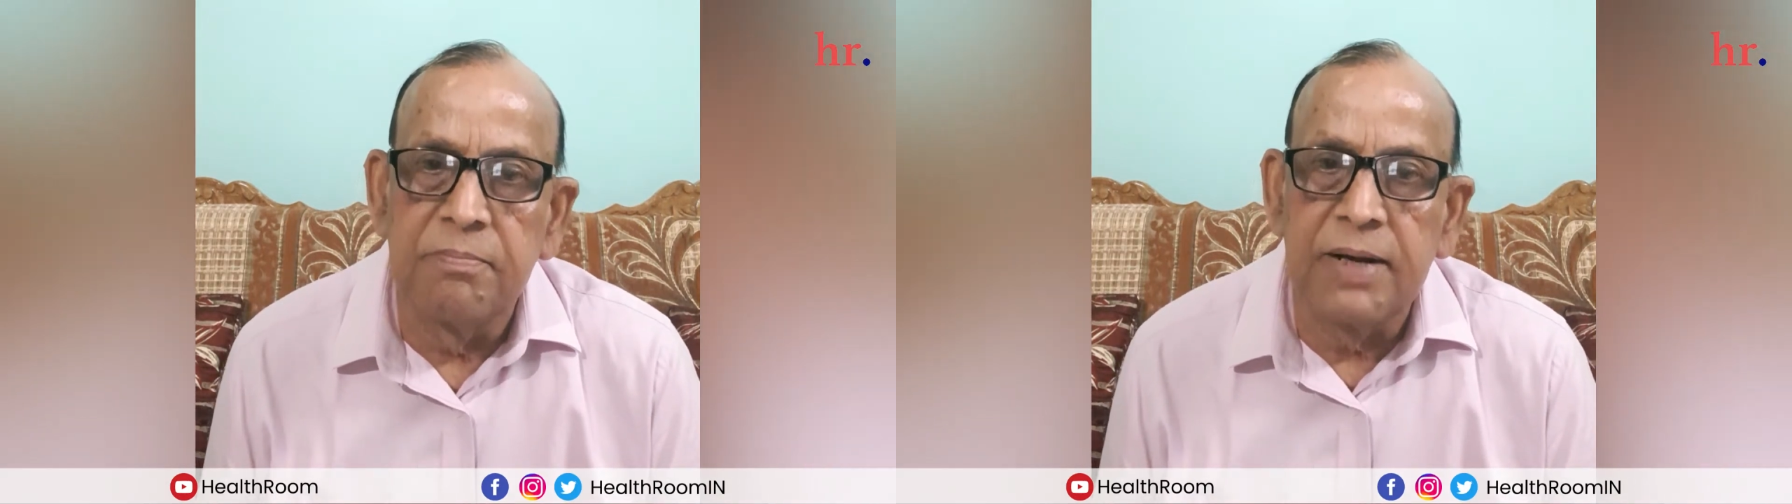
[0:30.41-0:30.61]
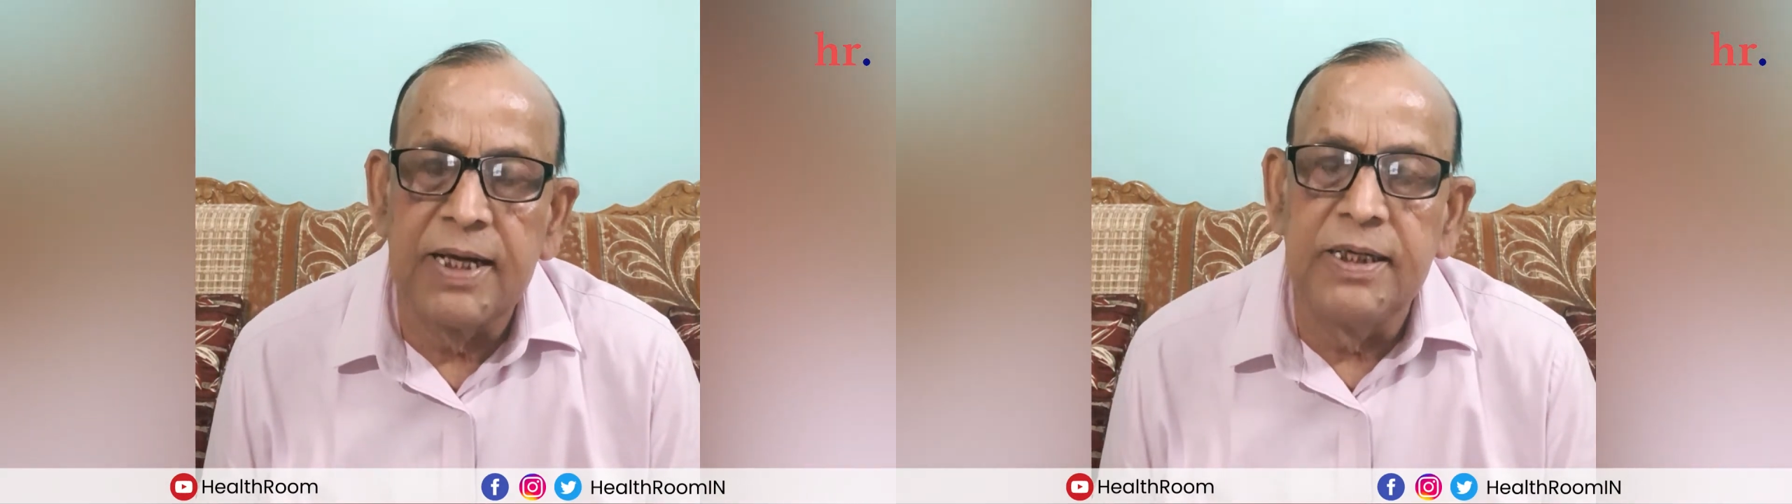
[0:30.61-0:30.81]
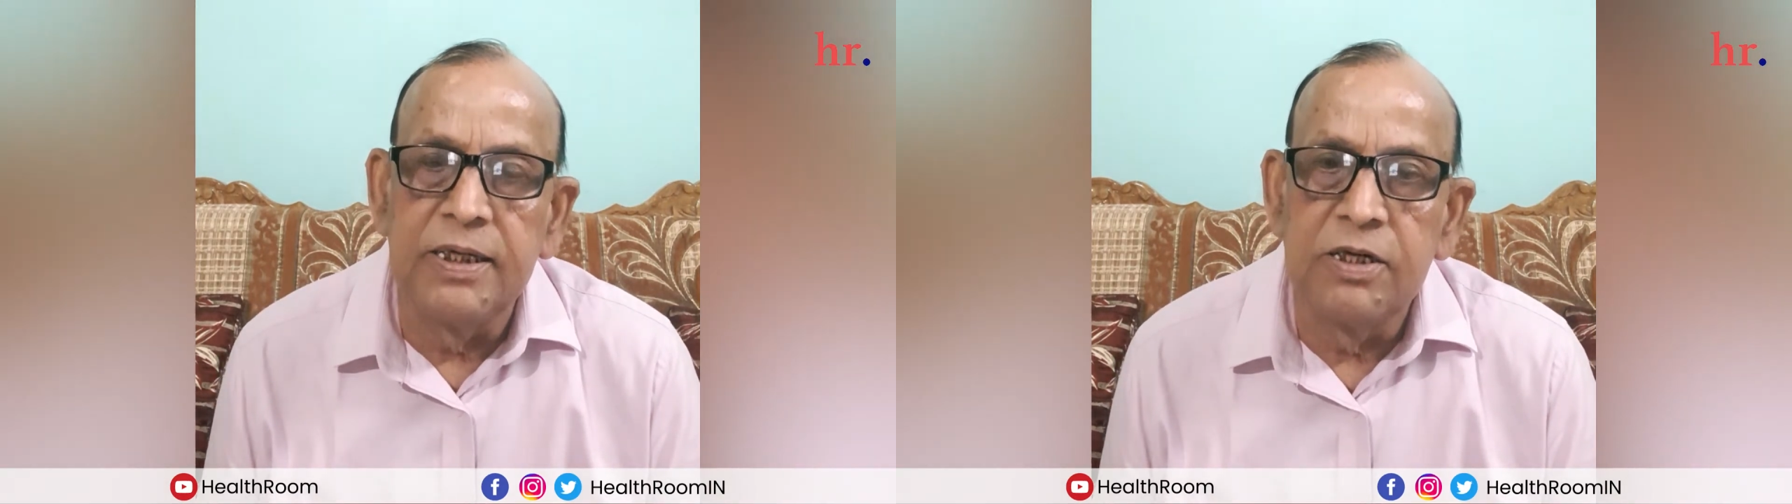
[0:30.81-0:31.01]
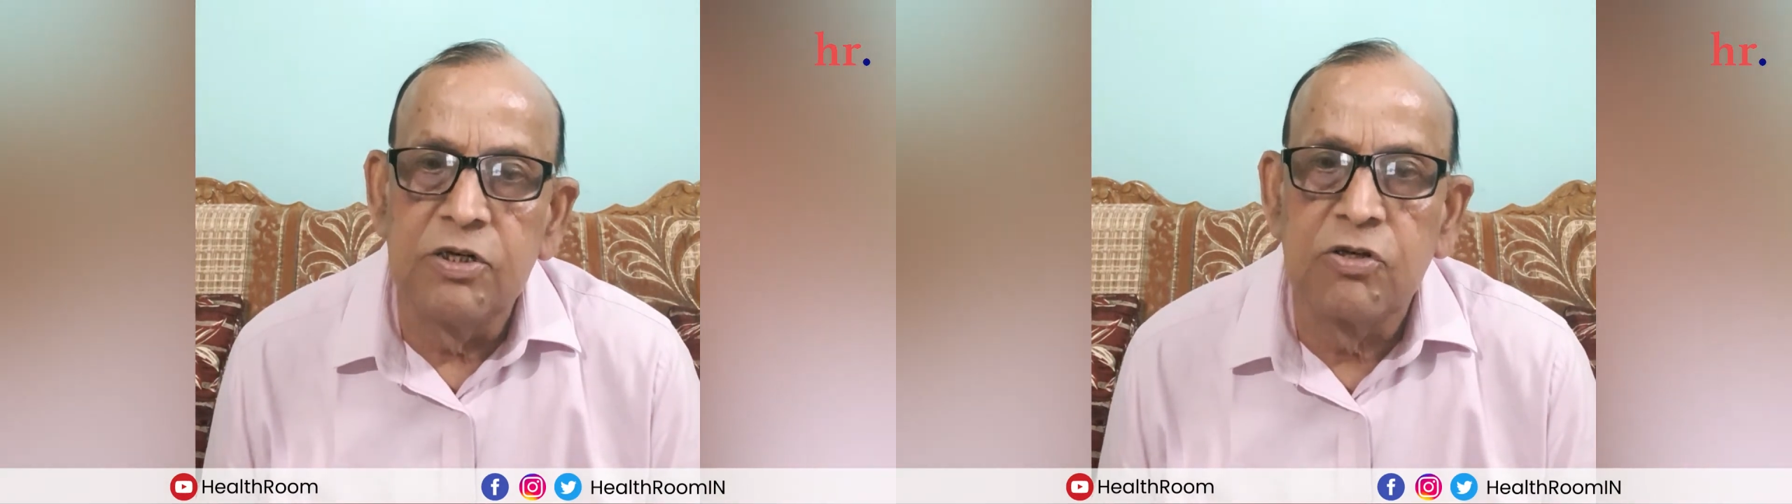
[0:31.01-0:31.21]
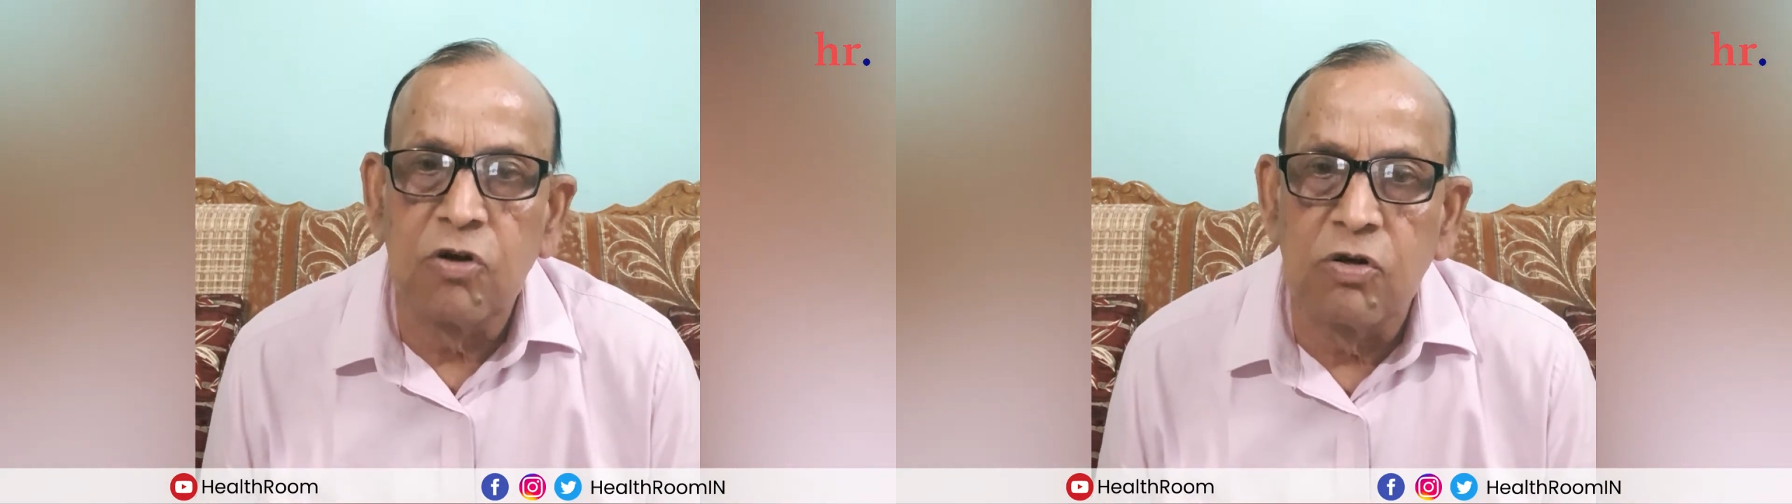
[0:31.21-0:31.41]
by
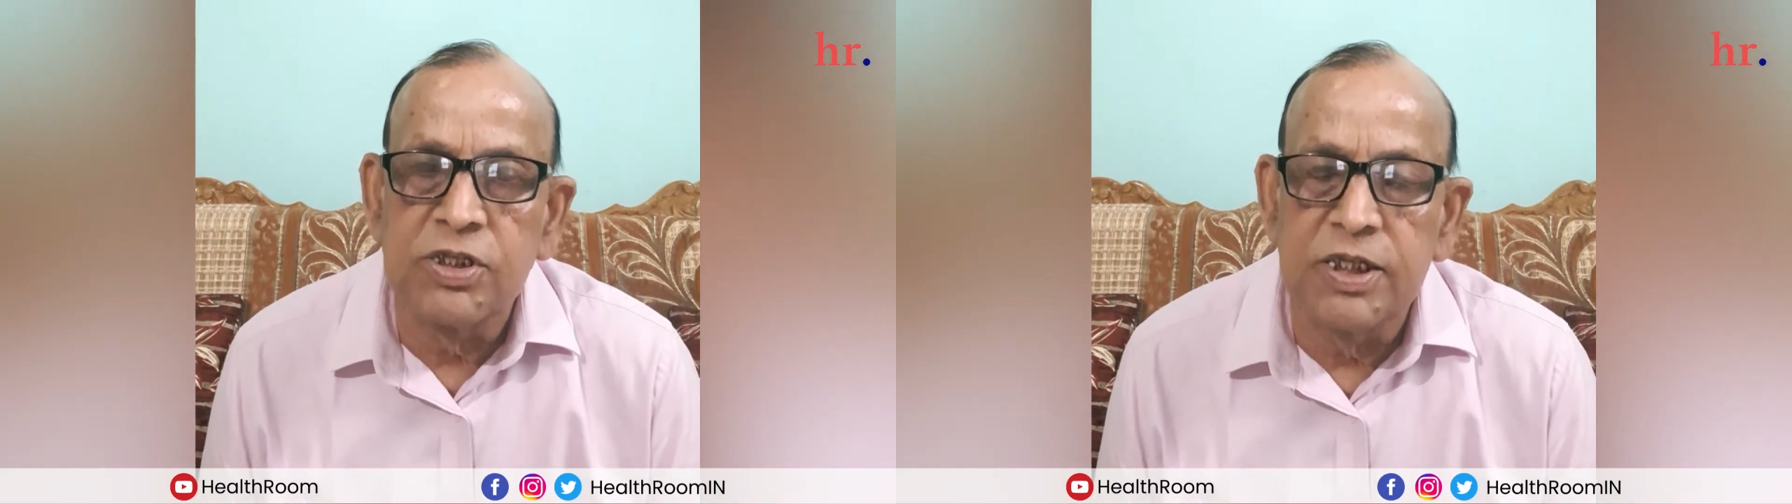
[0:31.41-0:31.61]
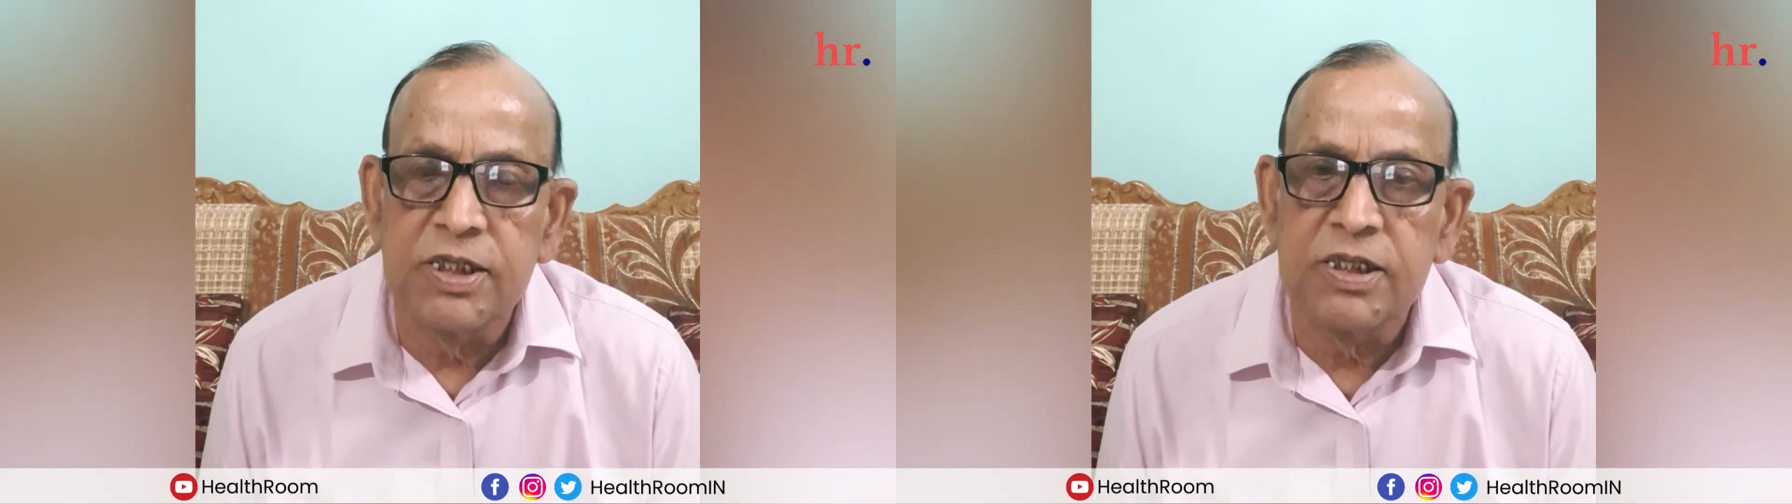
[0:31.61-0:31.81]
toxic